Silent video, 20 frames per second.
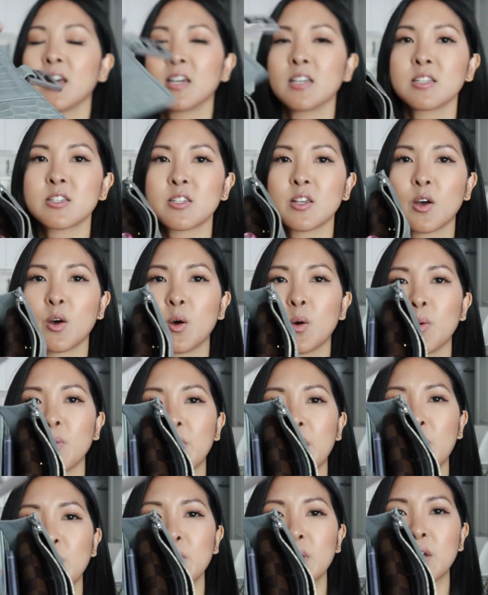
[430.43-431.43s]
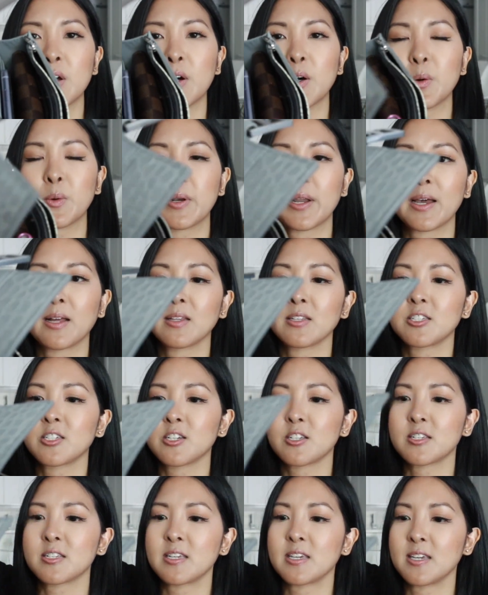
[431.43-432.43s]
So there we go. Now let's
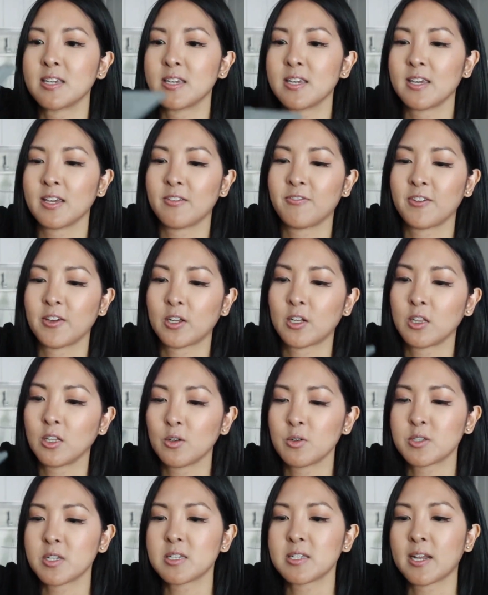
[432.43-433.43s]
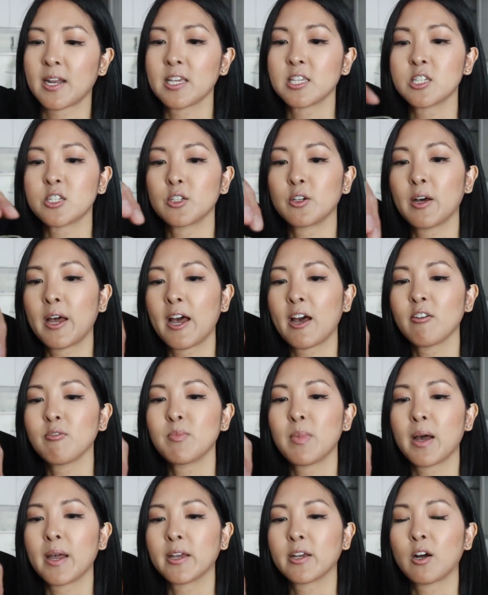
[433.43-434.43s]
just see if it closes, and I still have
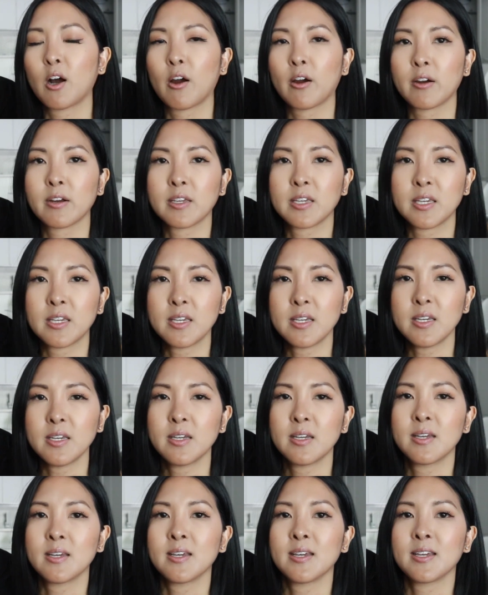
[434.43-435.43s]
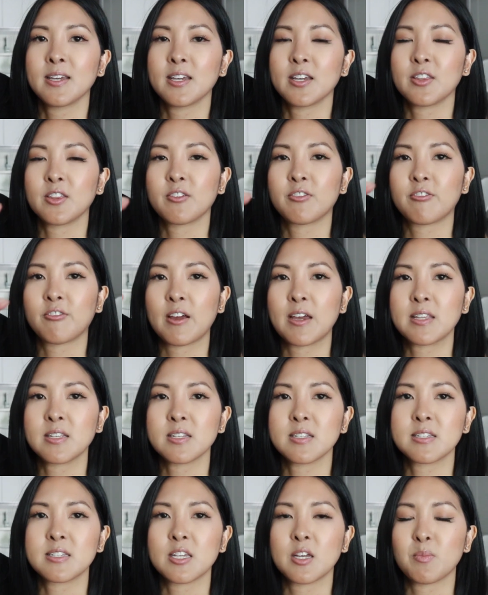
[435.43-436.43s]
my car key in the front
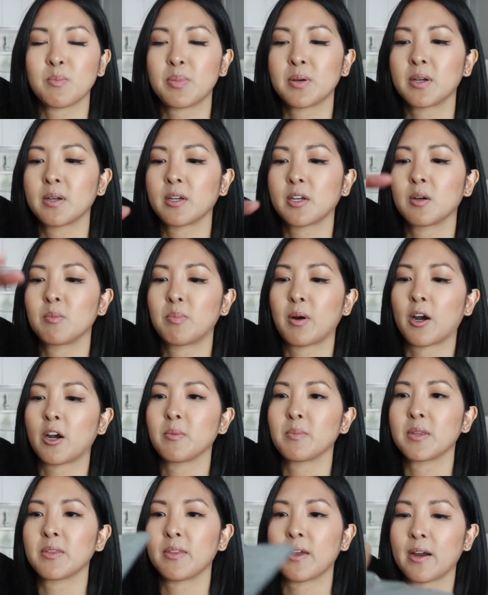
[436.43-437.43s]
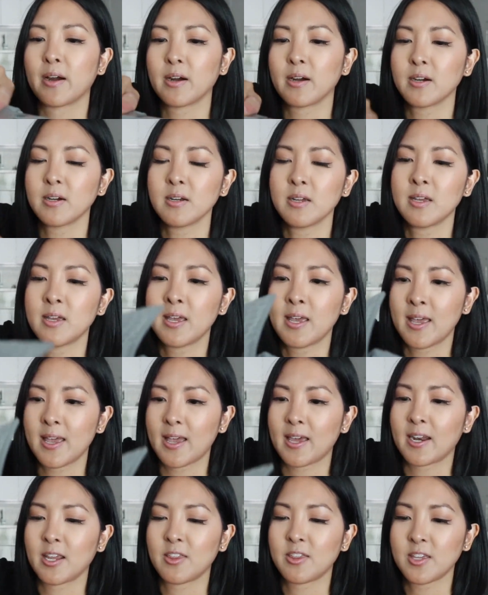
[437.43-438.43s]
zip compartment there.
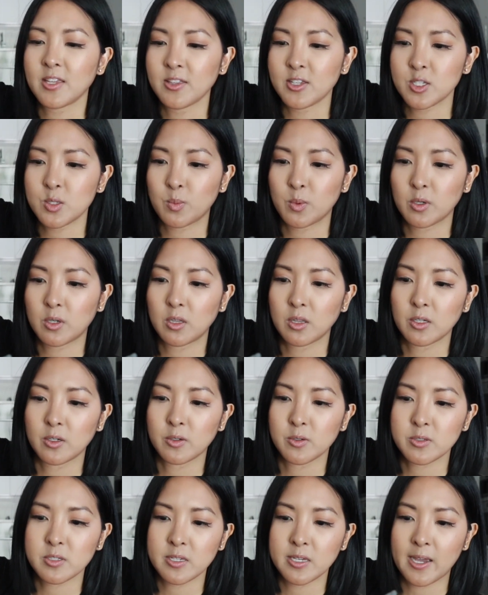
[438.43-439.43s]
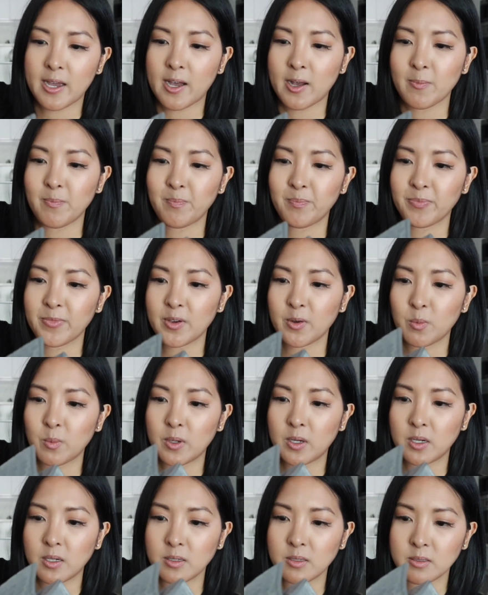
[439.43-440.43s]
And I think this will close. Yeah, it
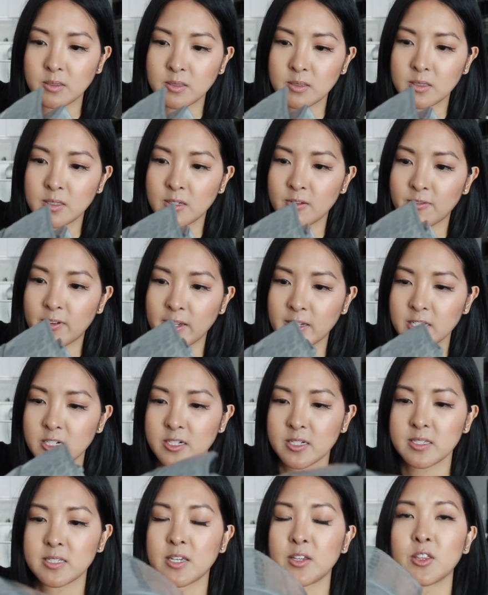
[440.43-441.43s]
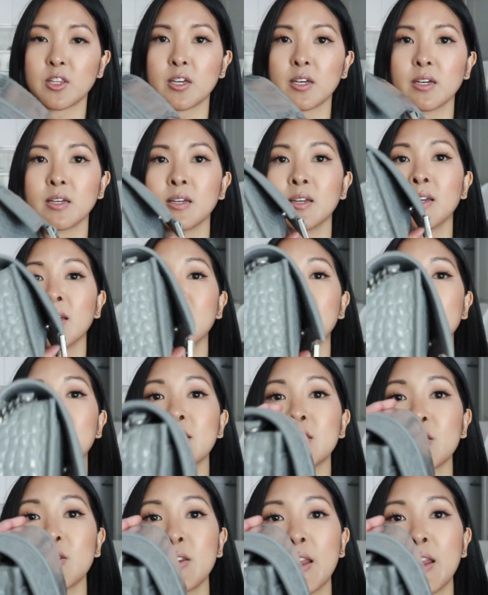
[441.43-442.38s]
will. If I can just get so